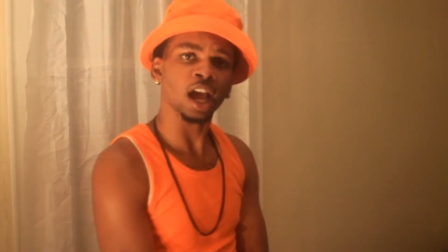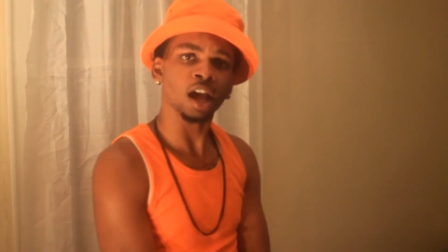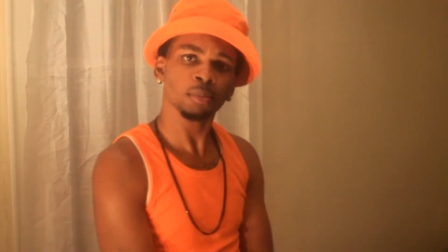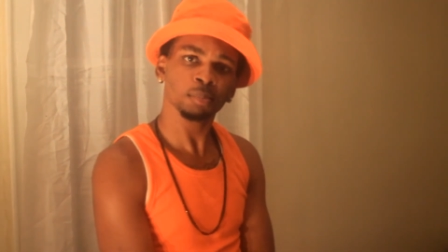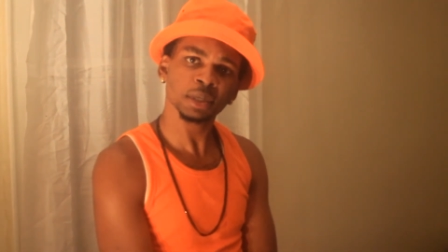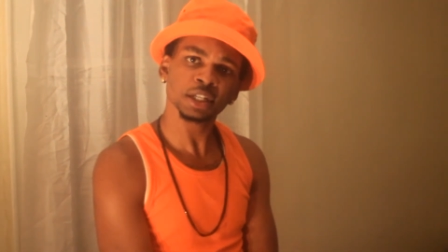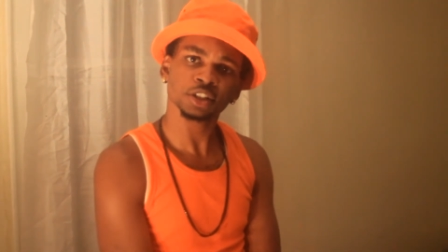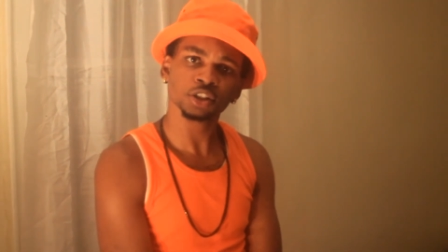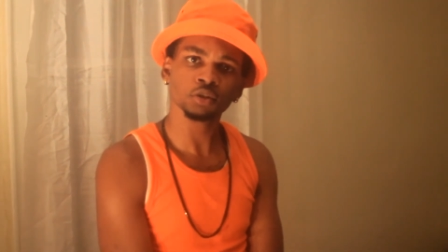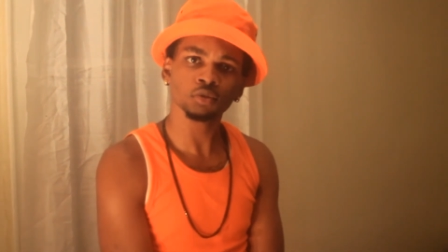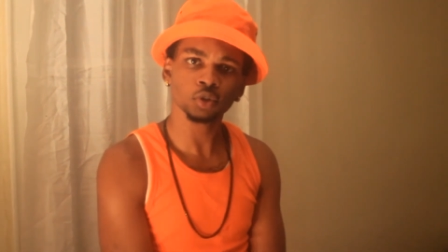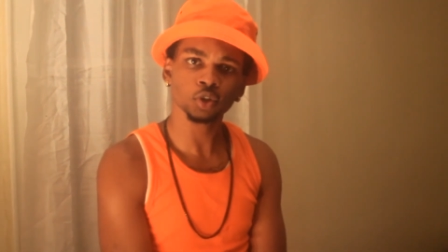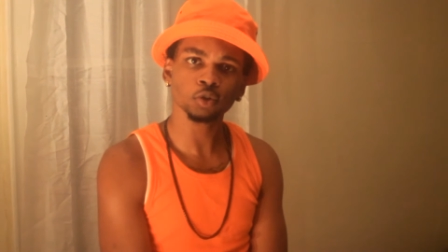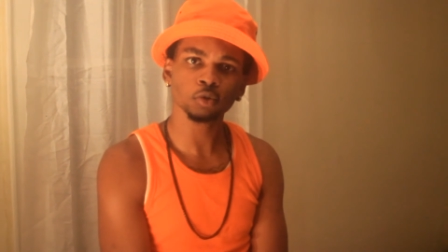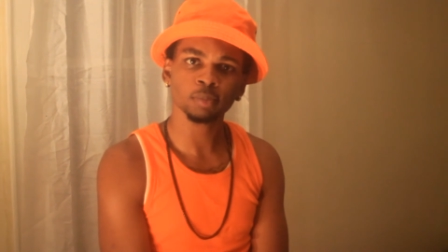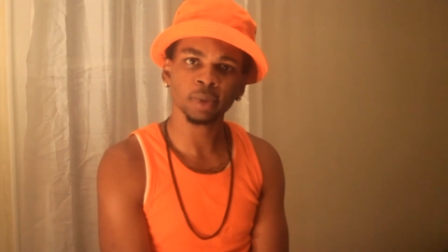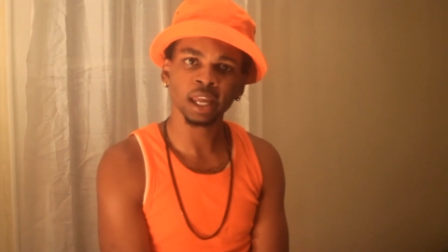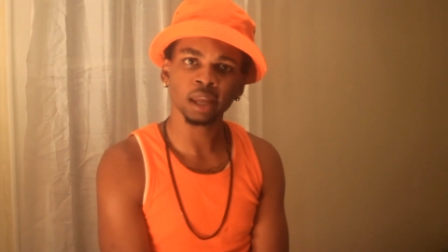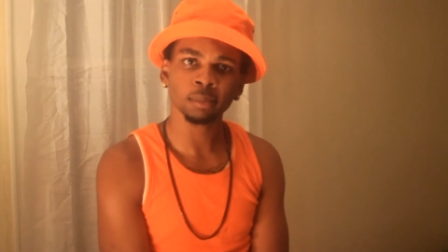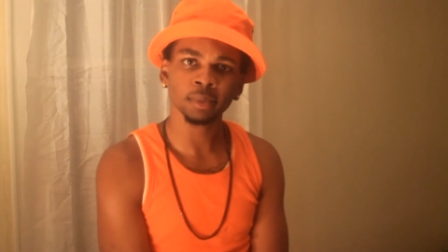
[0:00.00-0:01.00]
I missed you
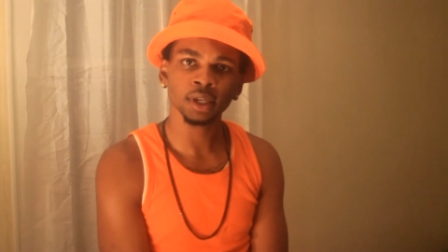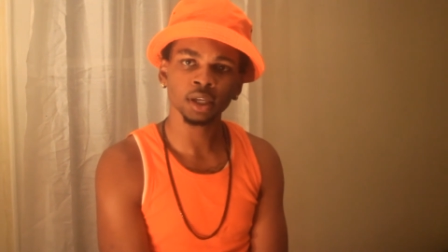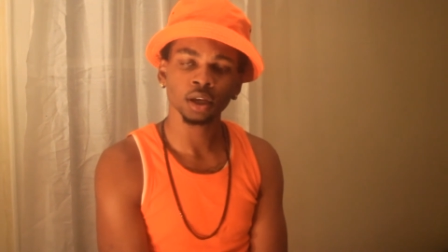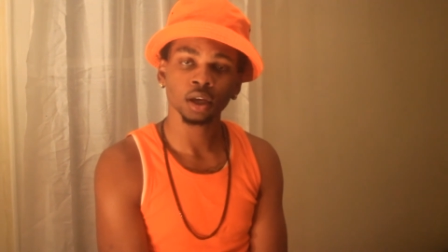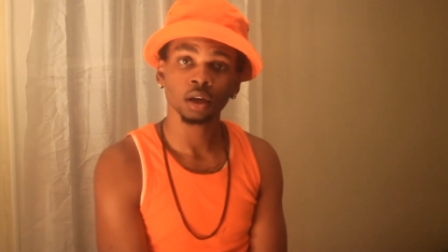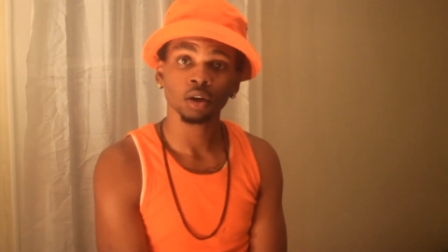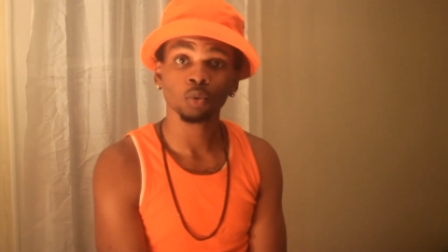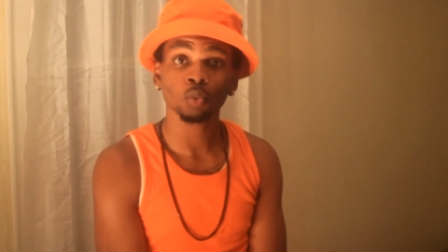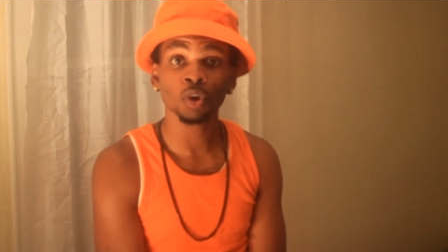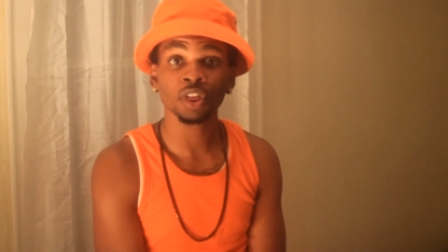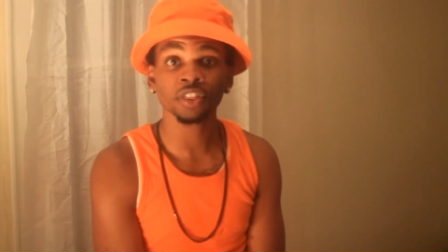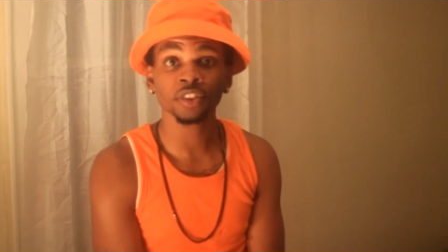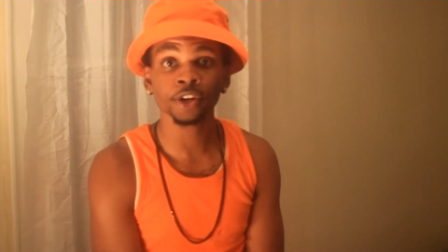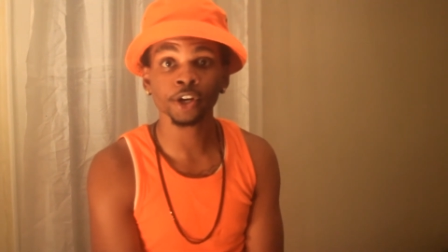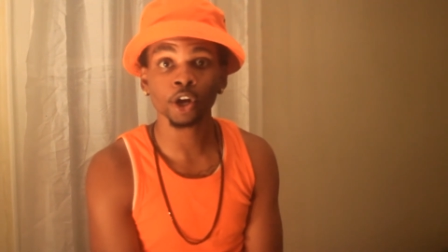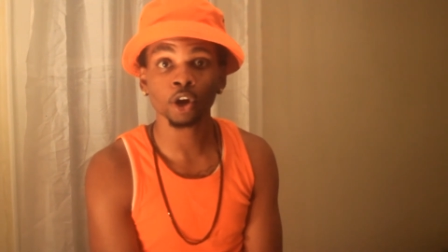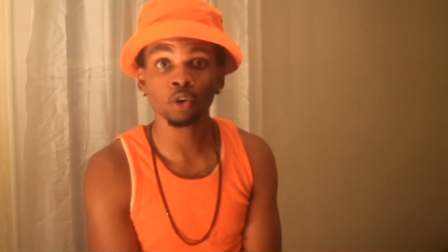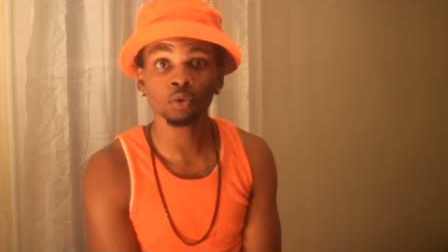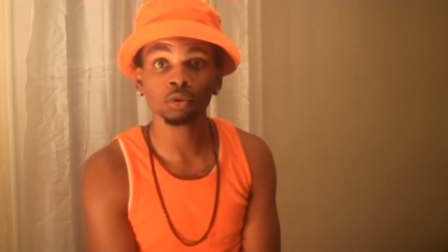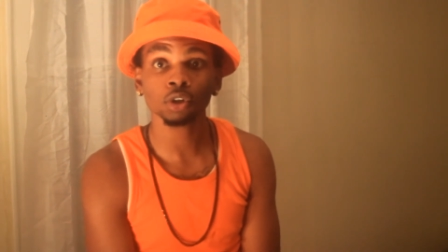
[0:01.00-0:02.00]
too, baby, with
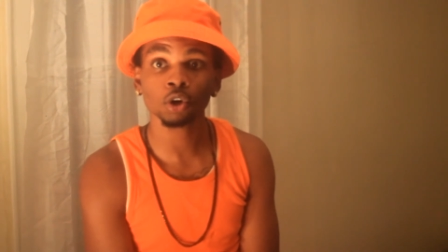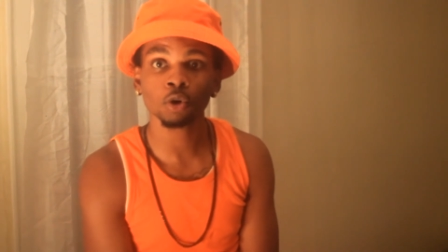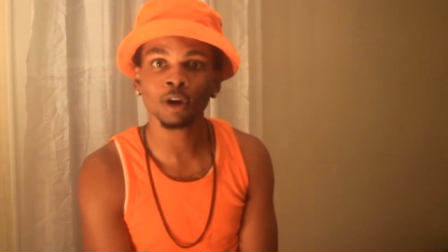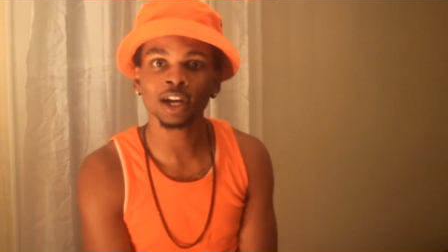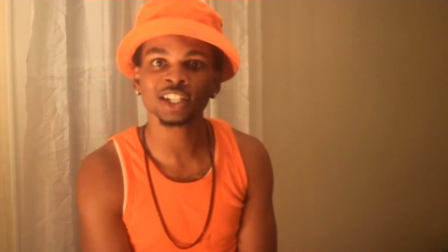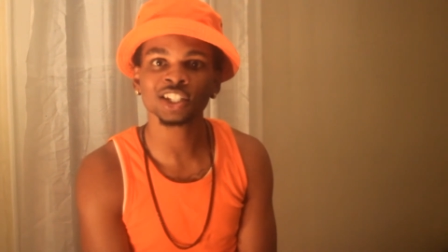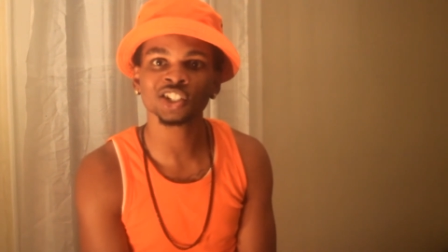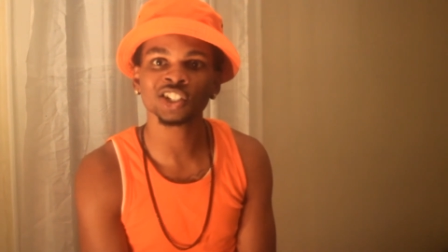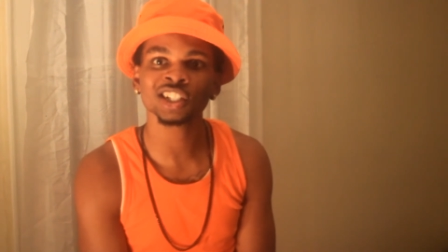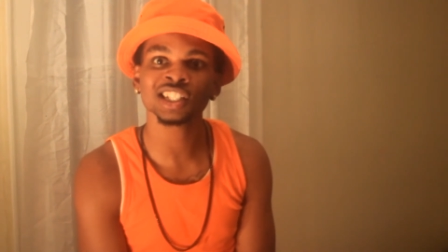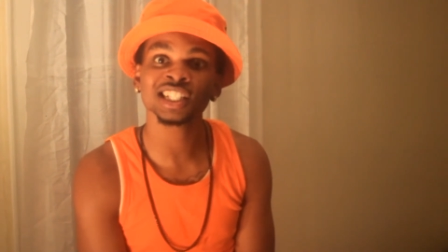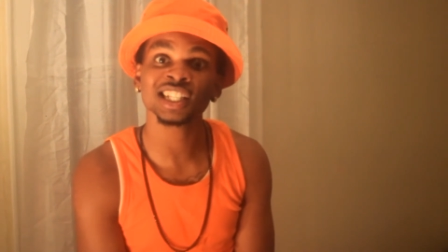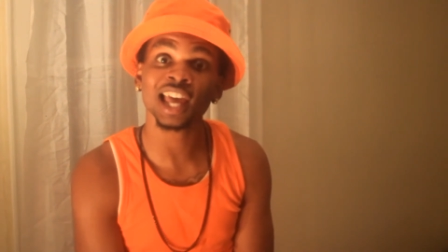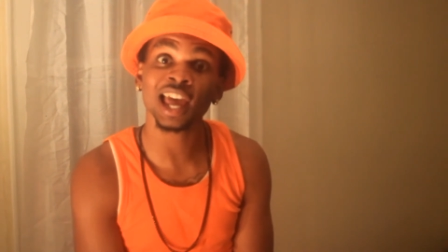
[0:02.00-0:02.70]
no questions